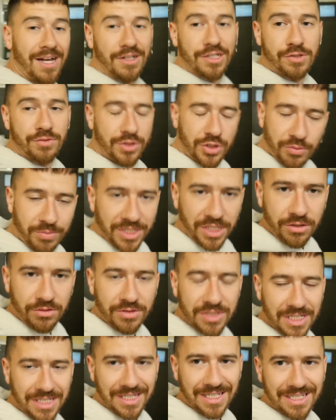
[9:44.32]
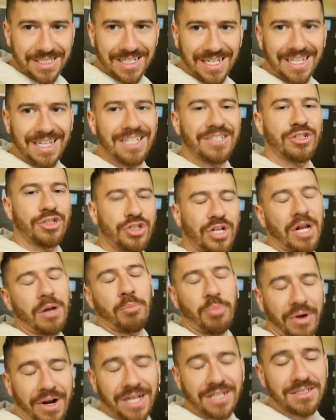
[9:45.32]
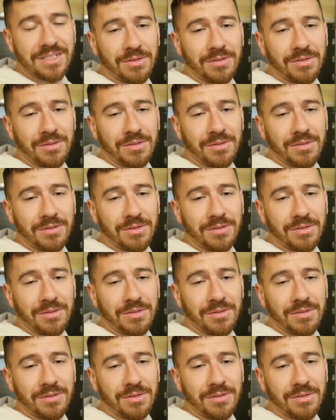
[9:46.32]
else would you be using these unless you're trying to prank